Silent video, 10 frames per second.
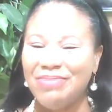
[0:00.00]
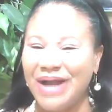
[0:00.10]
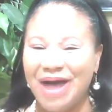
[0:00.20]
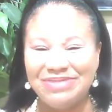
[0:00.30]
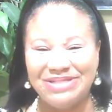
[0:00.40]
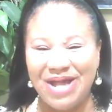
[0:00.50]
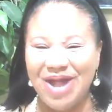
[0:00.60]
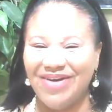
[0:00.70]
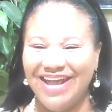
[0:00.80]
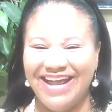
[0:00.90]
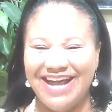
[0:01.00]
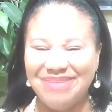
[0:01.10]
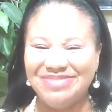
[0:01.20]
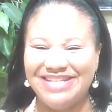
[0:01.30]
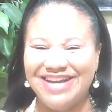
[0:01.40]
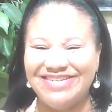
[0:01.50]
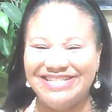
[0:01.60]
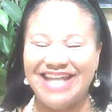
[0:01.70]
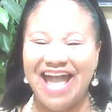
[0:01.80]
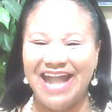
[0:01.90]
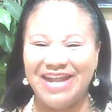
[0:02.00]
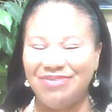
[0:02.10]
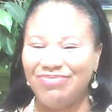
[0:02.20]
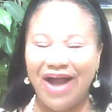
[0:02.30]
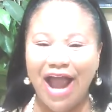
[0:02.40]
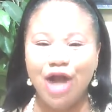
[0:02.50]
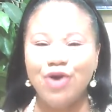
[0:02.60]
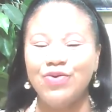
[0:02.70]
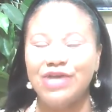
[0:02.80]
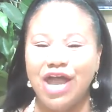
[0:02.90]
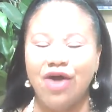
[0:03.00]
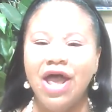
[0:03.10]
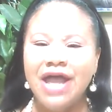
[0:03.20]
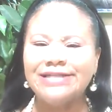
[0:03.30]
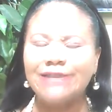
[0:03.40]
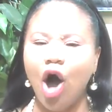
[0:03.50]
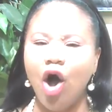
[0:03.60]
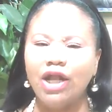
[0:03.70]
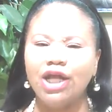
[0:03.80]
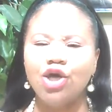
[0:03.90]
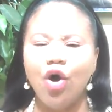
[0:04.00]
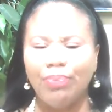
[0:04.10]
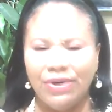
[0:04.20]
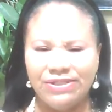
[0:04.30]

But I'm still here. I'm still standing. A brand new year. It's all in your